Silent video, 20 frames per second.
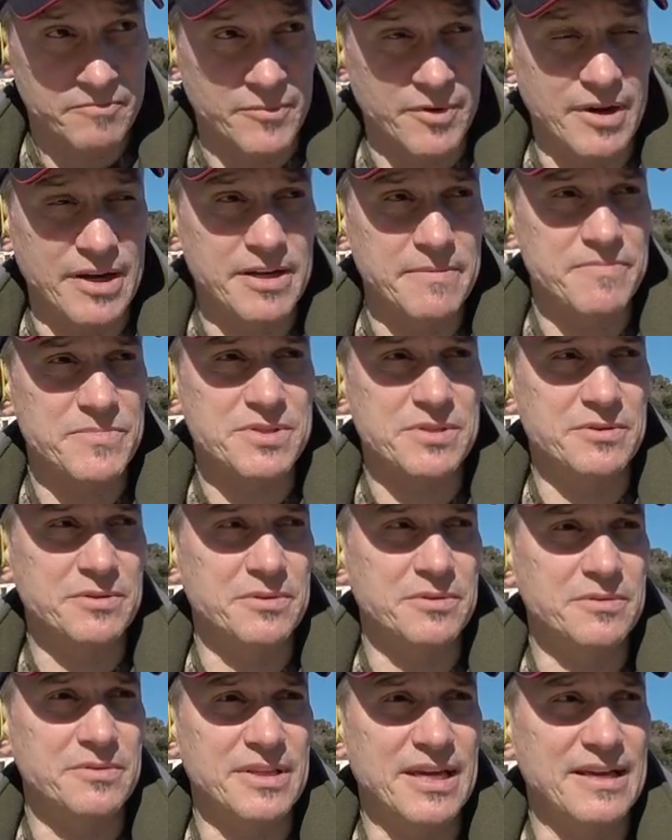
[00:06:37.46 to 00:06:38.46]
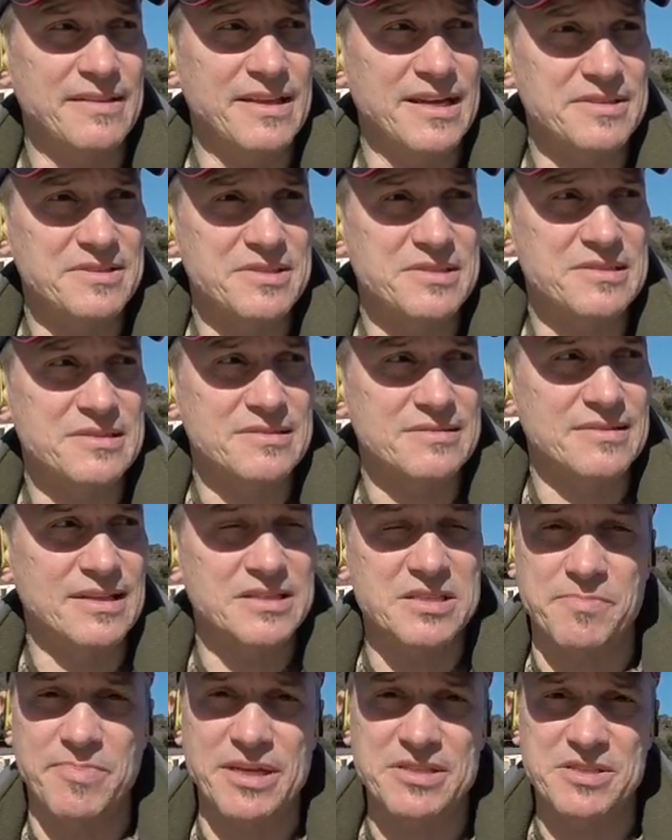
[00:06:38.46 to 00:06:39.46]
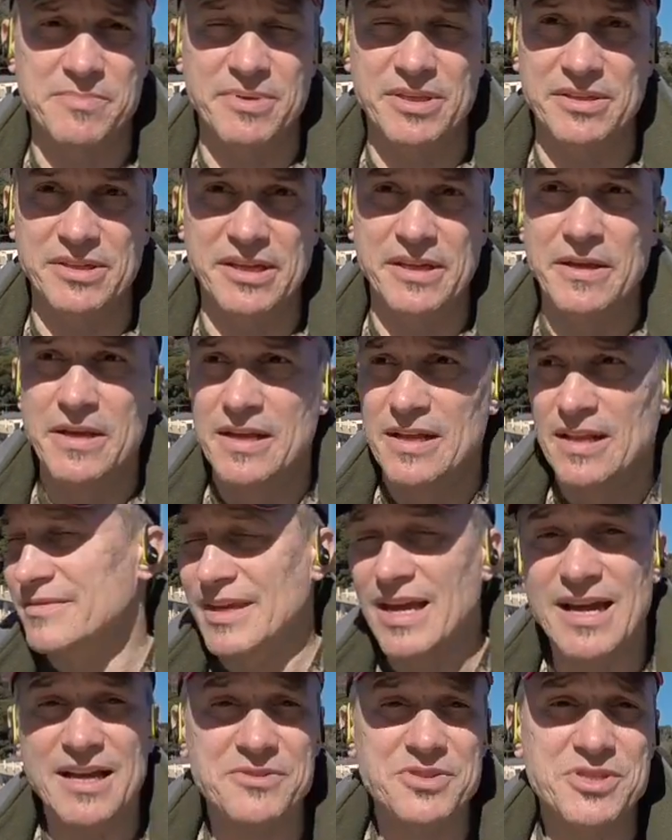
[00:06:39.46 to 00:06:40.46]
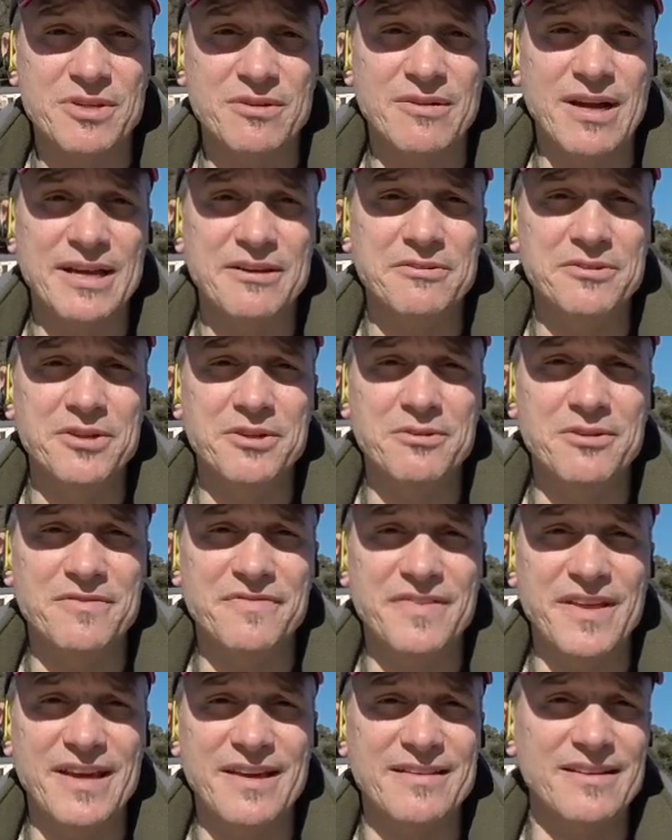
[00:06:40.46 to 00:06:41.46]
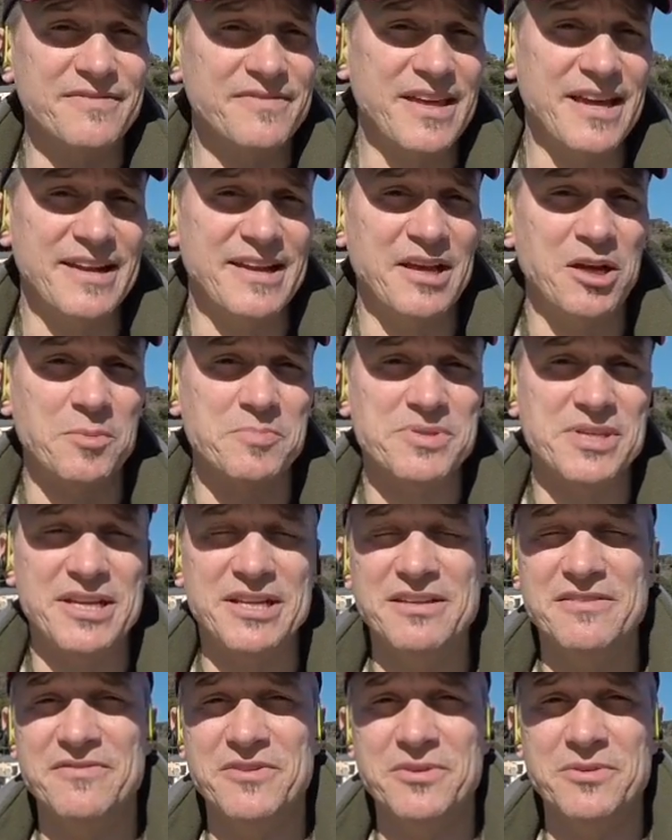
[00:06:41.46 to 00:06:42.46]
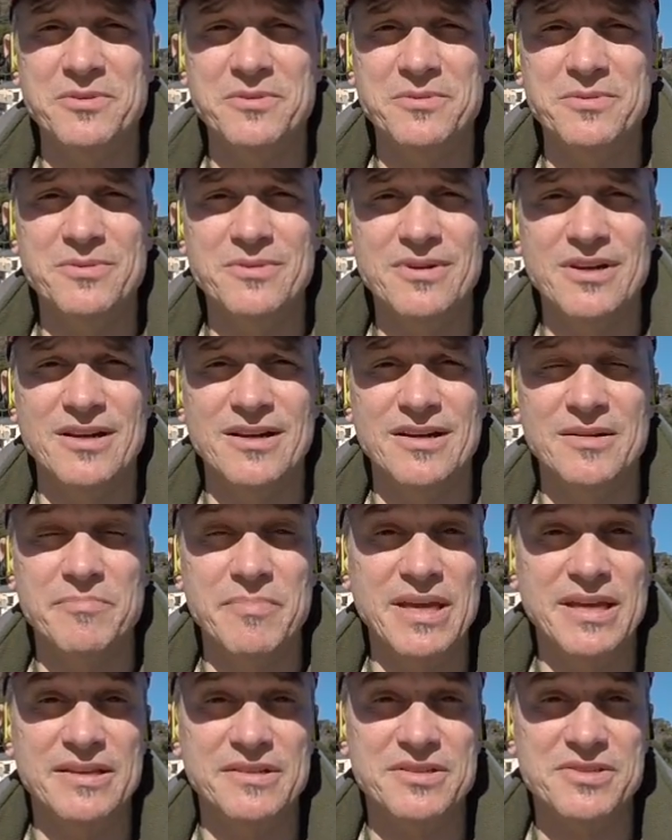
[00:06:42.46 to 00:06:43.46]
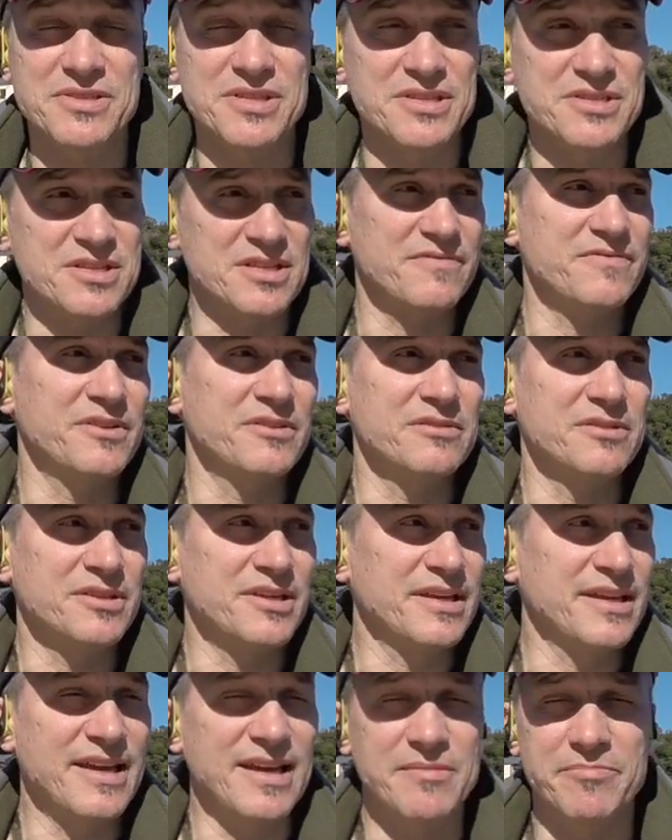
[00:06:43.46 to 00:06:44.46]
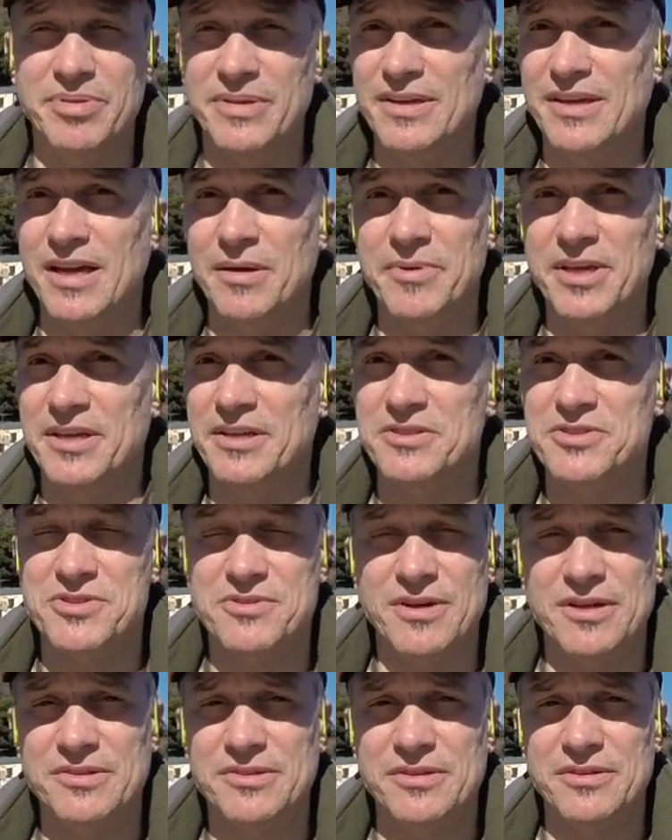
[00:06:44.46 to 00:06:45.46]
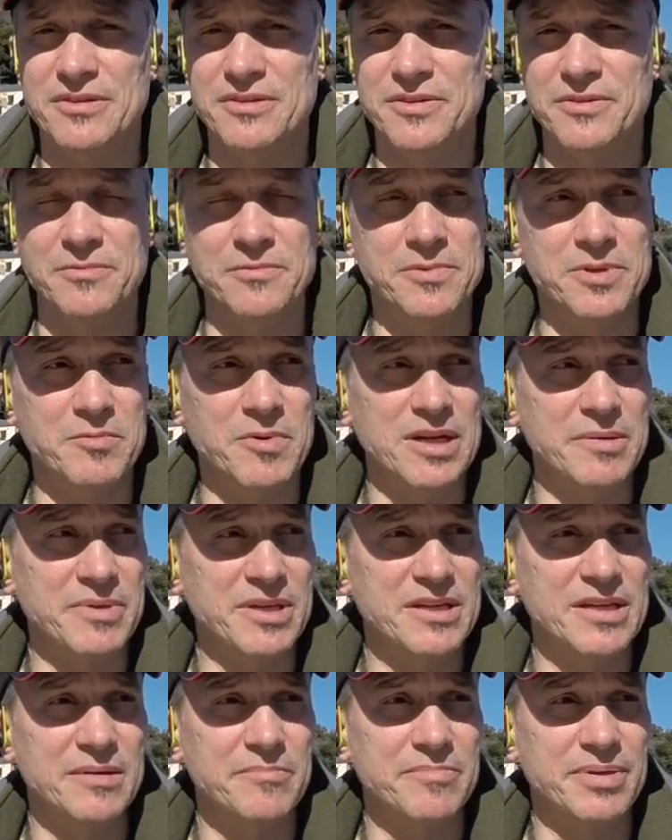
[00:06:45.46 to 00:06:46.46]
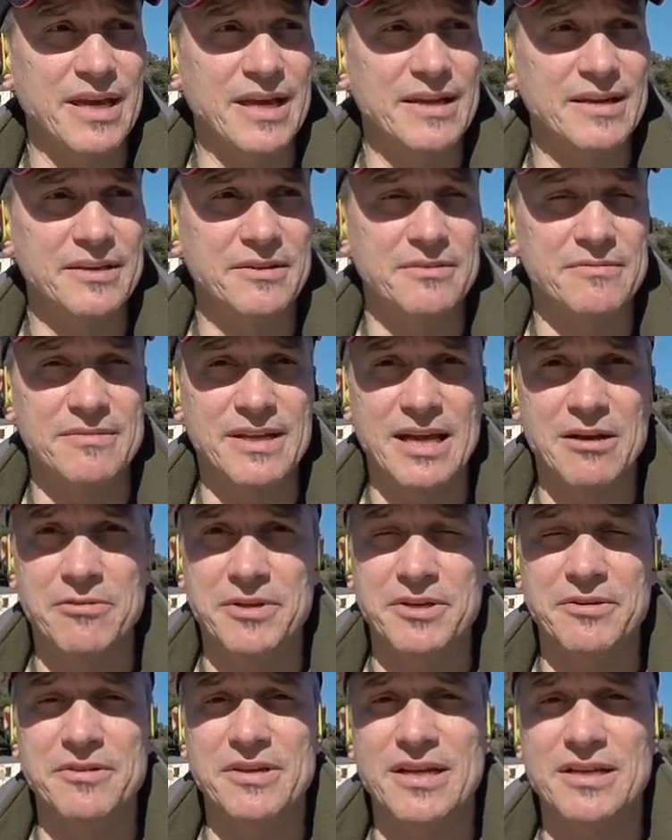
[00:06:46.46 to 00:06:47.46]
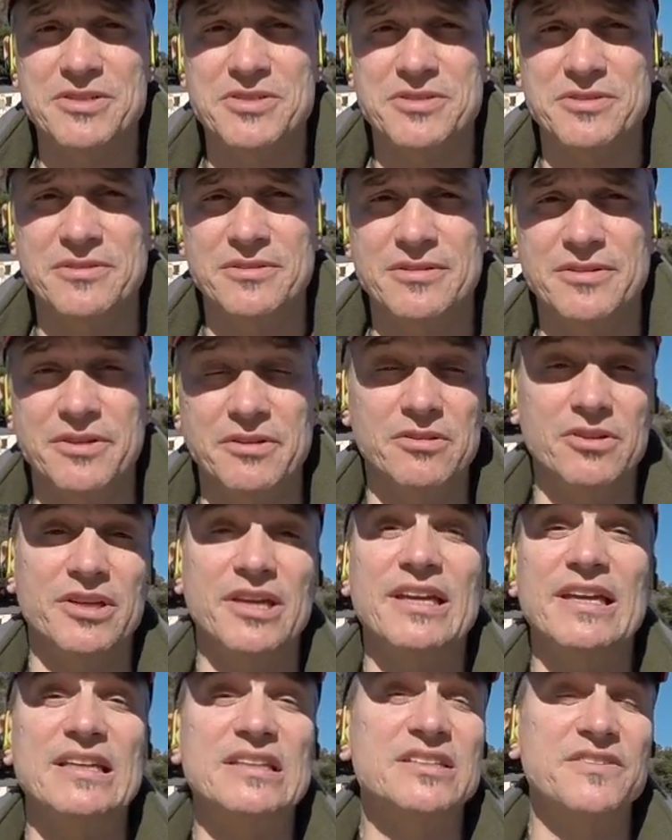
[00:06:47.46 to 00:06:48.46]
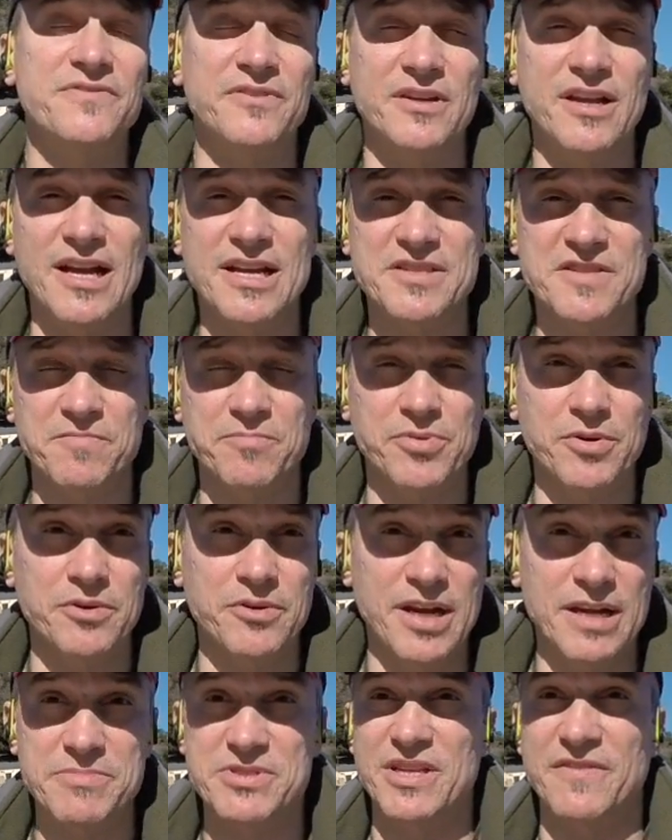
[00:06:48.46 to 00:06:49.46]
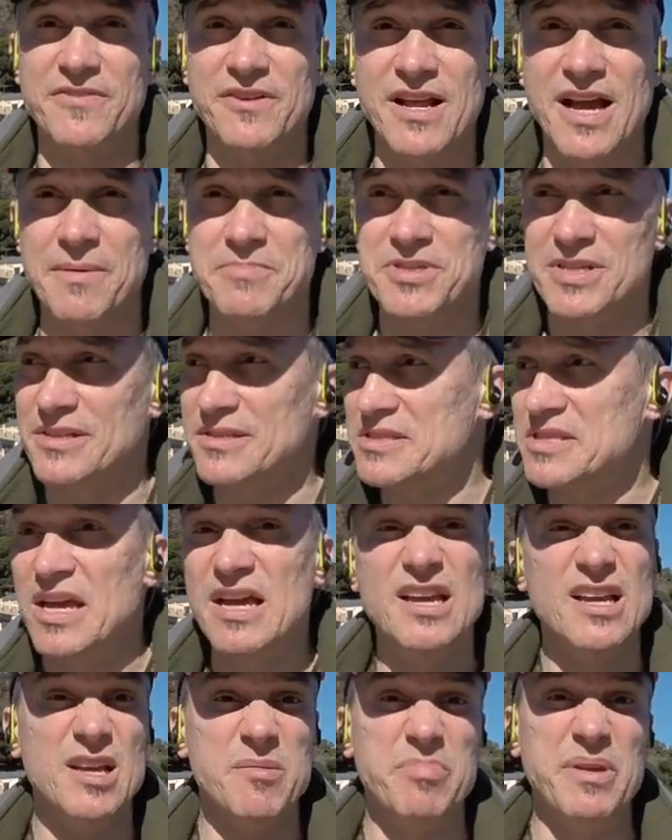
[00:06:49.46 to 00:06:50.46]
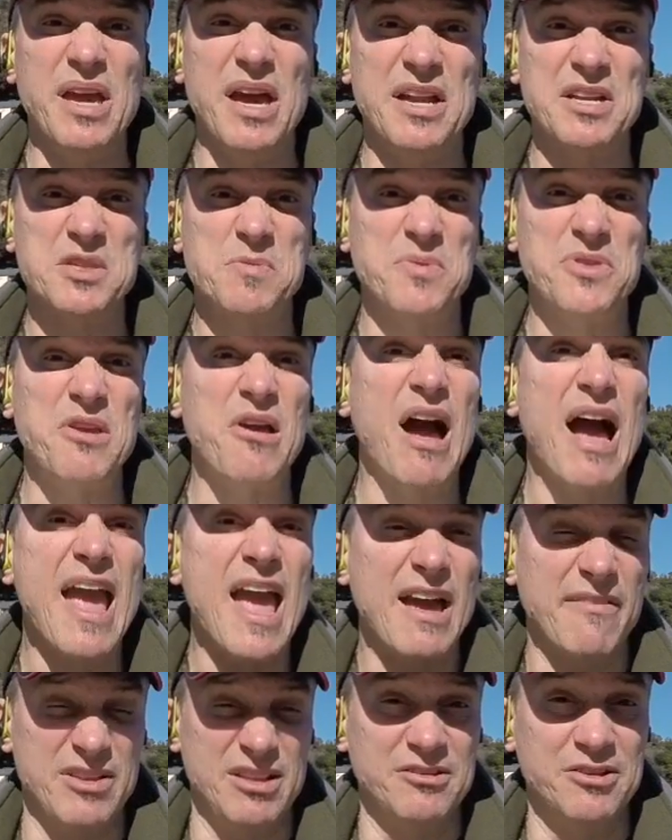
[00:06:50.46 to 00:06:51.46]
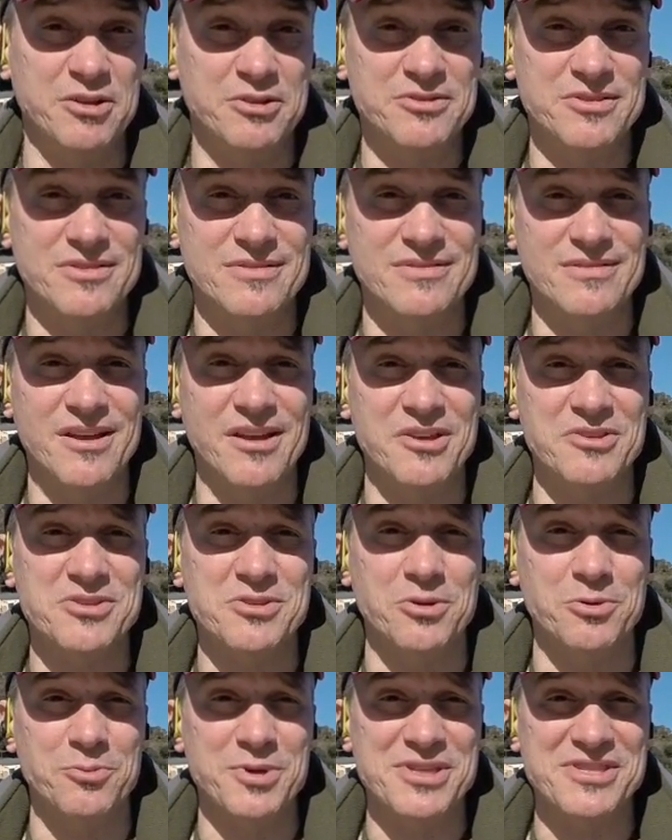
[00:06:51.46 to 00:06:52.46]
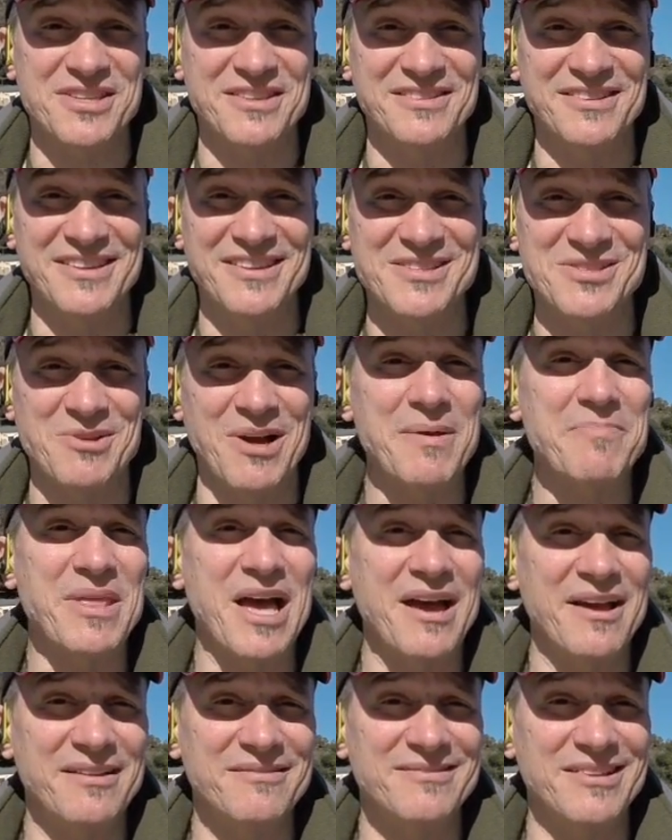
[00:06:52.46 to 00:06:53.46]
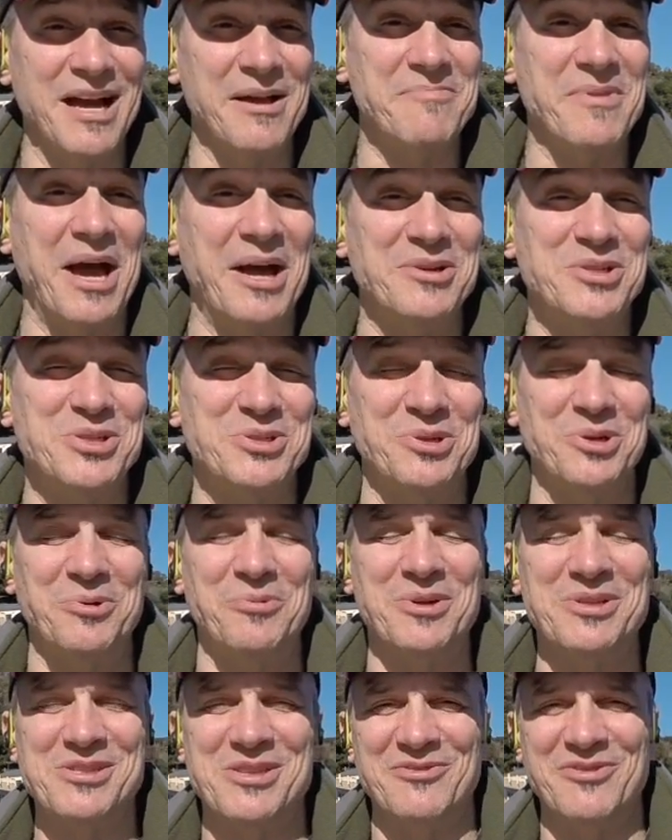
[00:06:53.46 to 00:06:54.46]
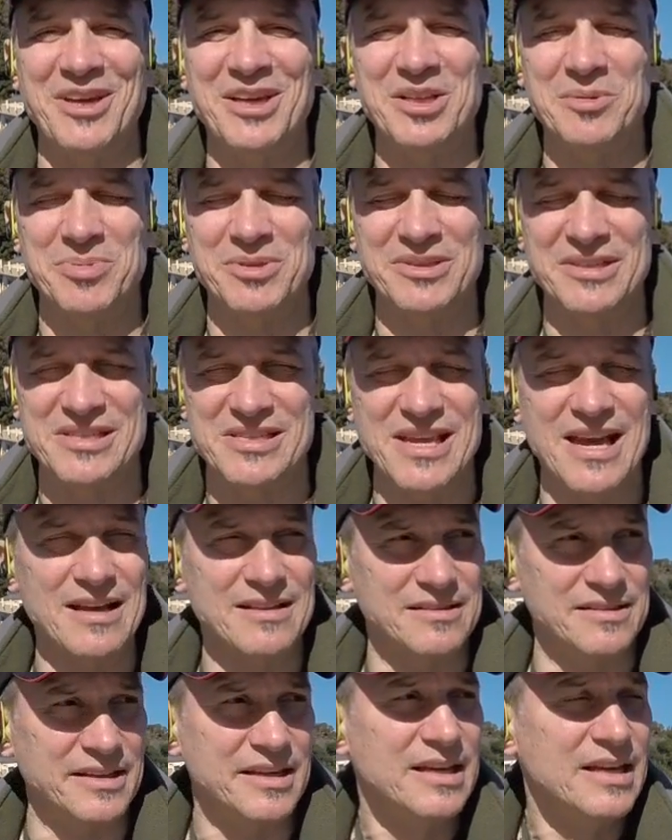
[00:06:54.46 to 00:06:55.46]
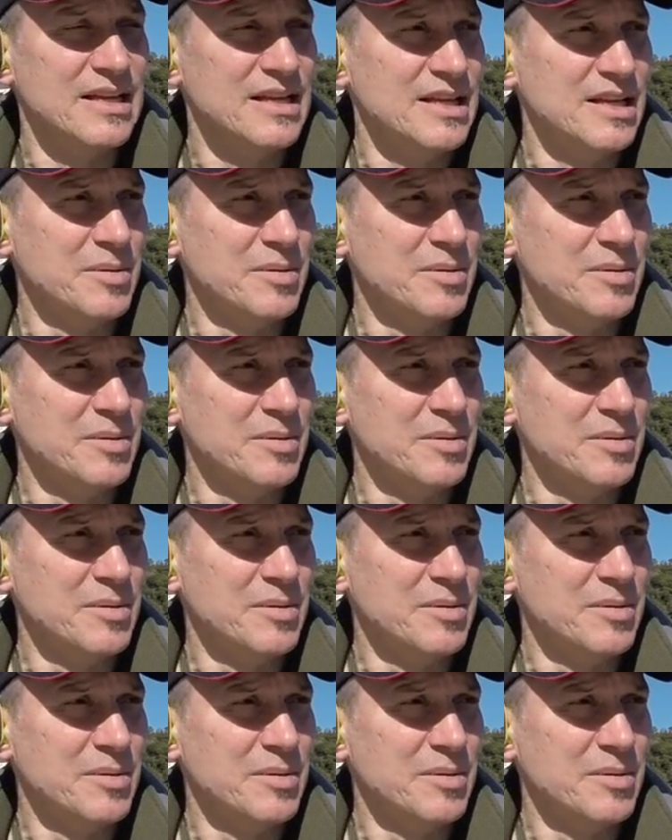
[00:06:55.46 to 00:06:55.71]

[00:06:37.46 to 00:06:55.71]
right? So that's a possibility. Yeah, so I don't know if that helps any of you make a decision. If you're looking at becoming an instructor, you want to become PADI or NAUI, you're not sure. You're looking at different kinds of programs, different options. Be honest with you, I haven't looked so recently, so I'm not sure what's available exactly.